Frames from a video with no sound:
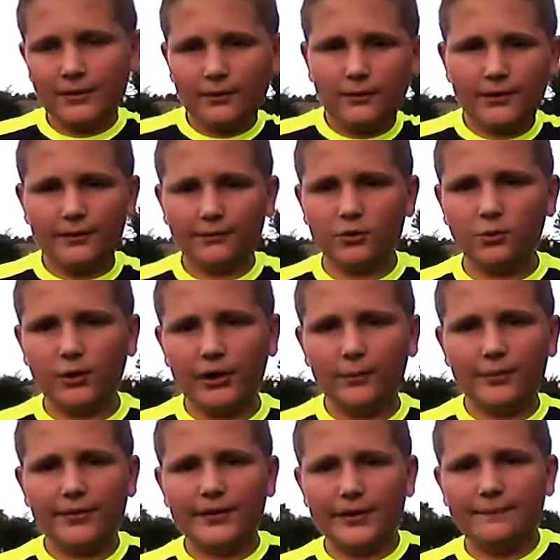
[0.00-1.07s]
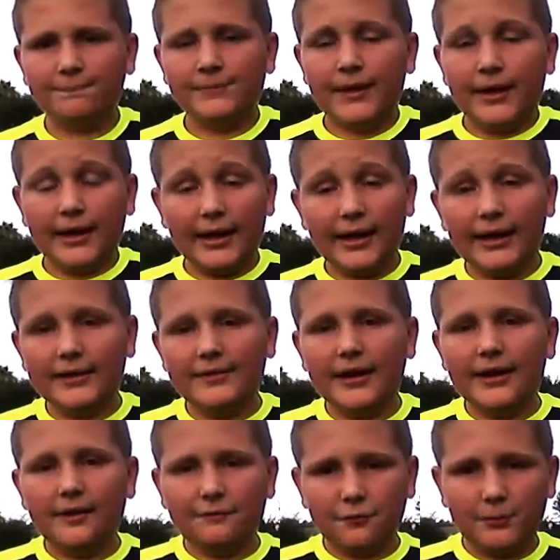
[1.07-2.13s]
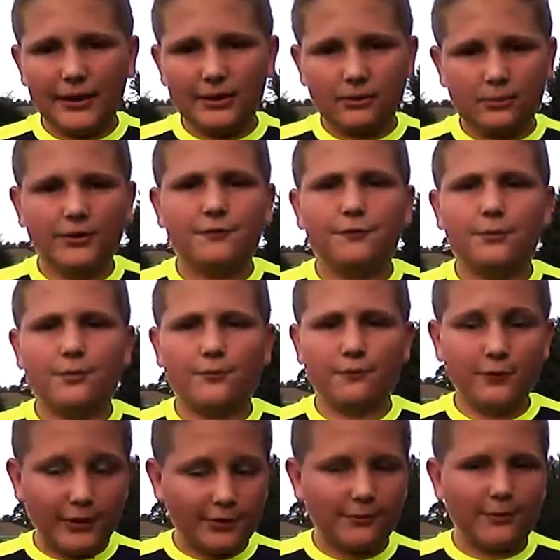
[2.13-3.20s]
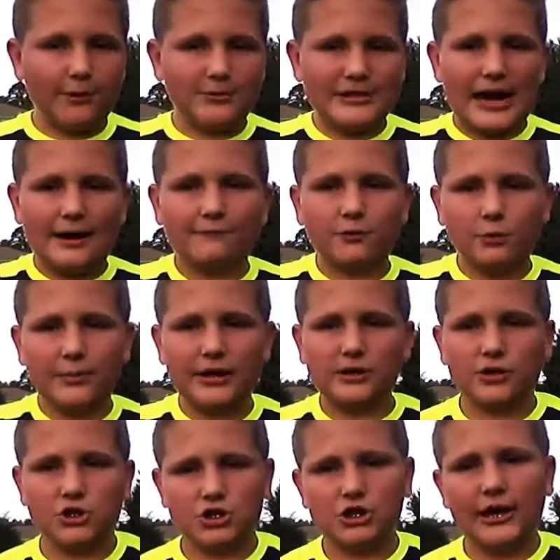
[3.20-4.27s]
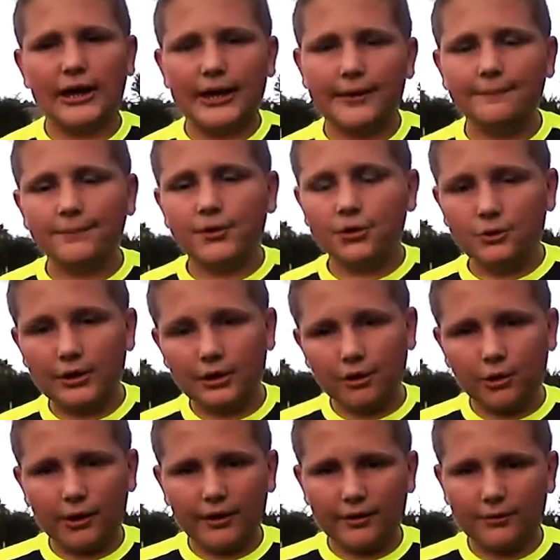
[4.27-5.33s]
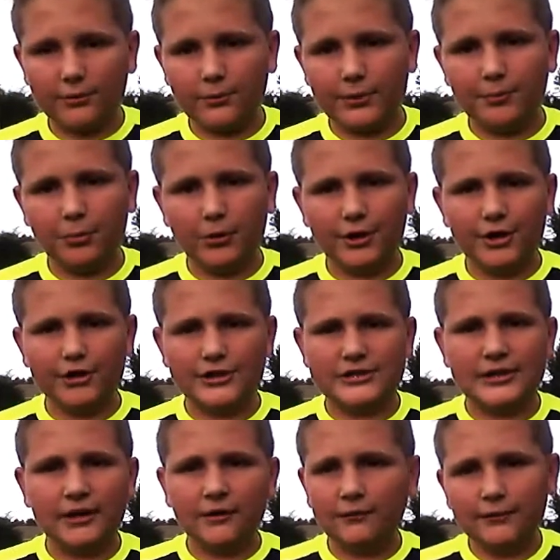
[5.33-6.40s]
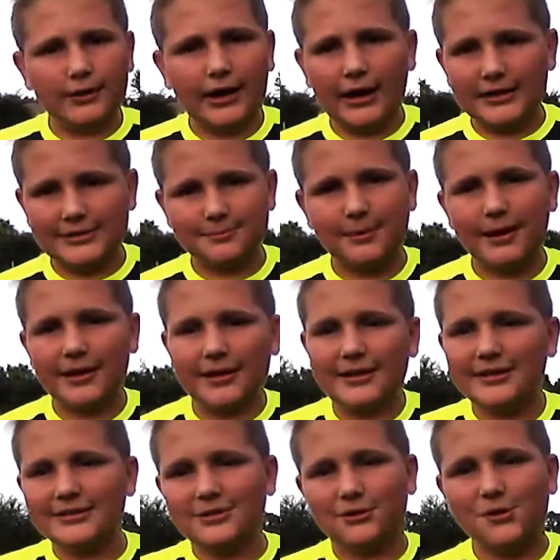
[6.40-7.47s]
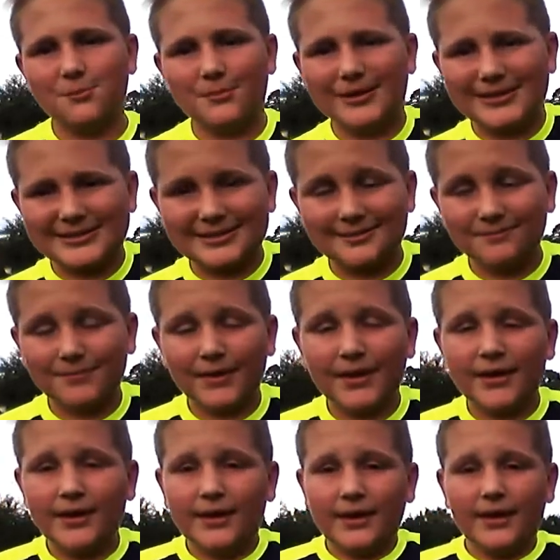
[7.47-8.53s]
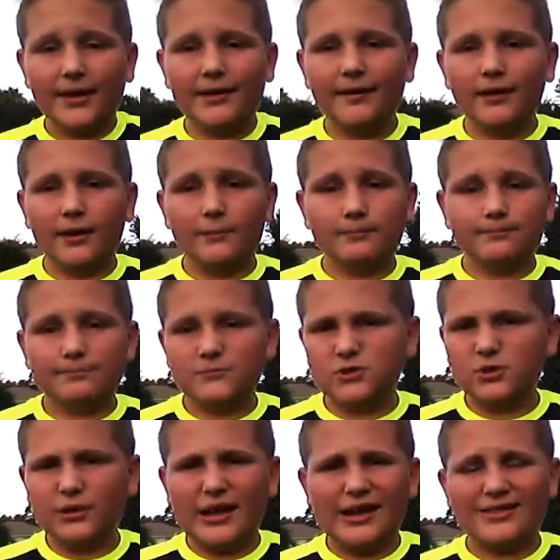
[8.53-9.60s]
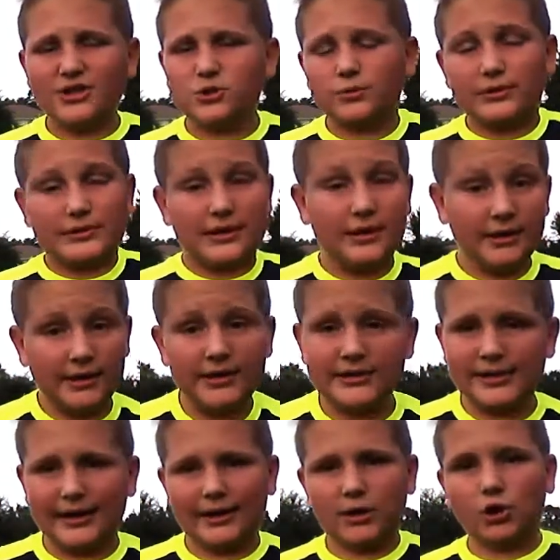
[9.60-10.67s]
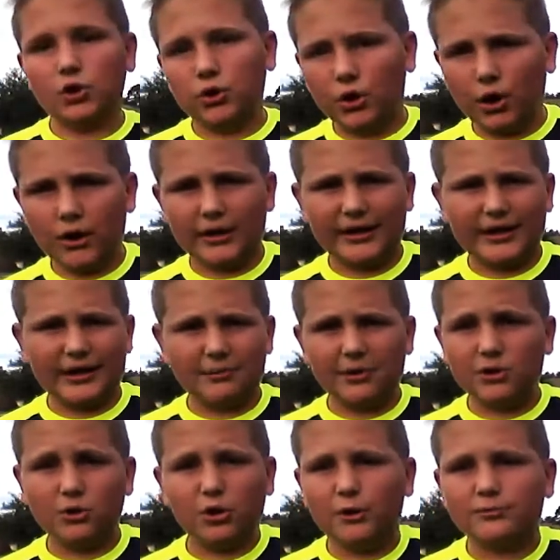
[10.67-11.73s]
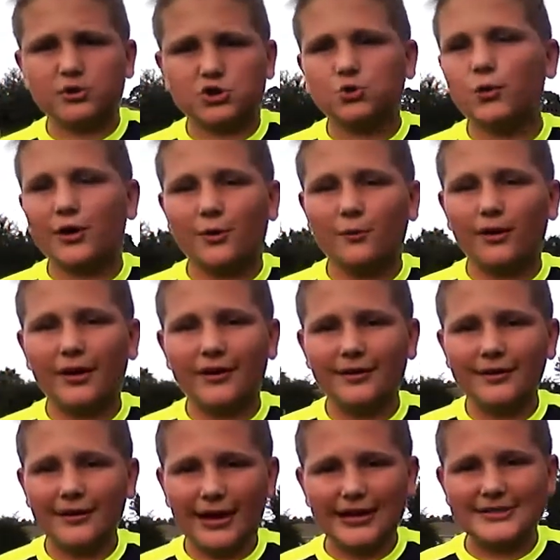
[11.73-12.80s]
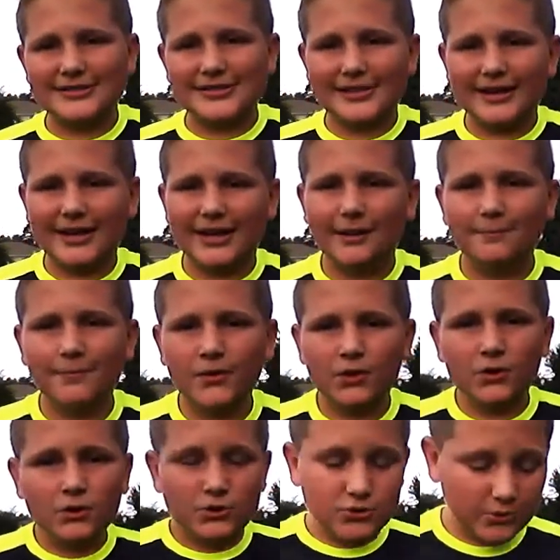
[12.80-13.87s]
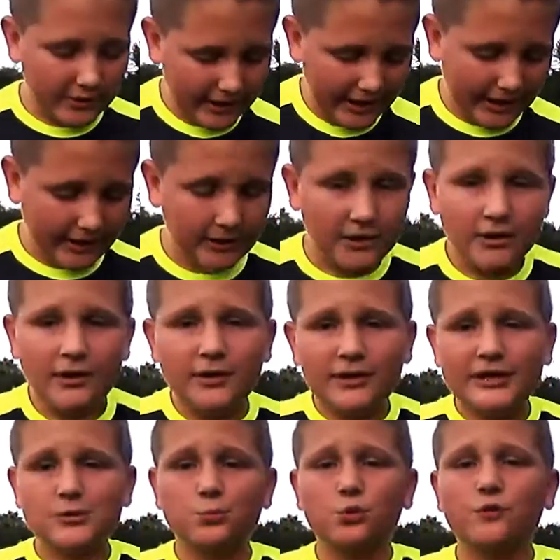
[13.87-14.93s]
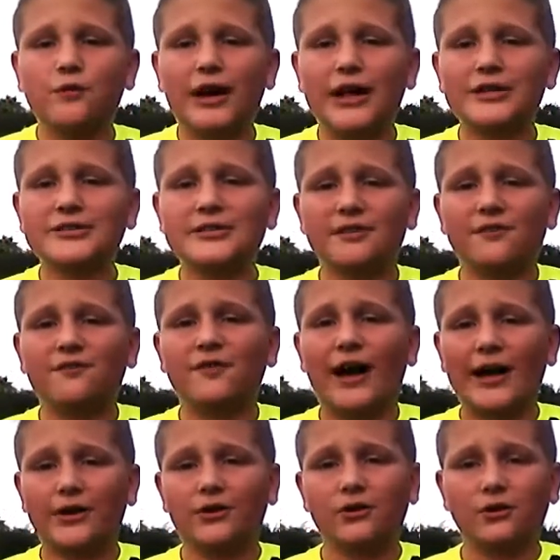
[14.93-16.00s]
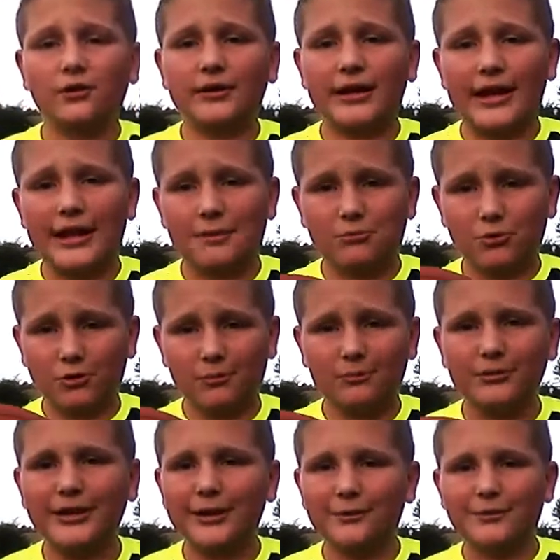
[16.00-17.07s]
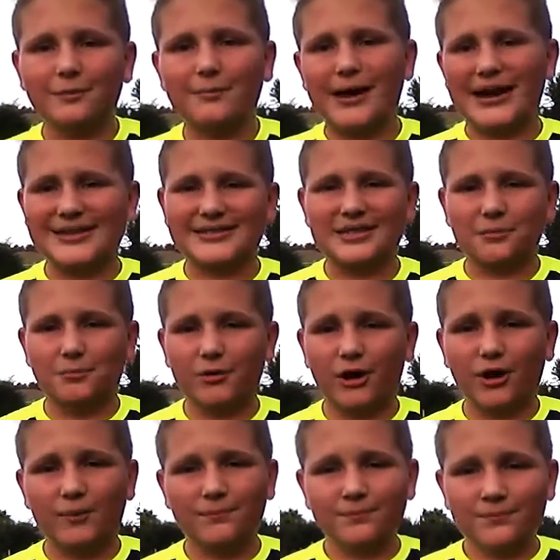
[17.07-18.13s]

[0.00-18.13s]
whatever you want with it. And then if you make 3 free throws after you make the shot, you can go on to 3-pointers for as many until you miss. And so yeah, this one is a long game, and you go up to 21, hence the name. So yeah, let's move on to the final game you can play with a basketball.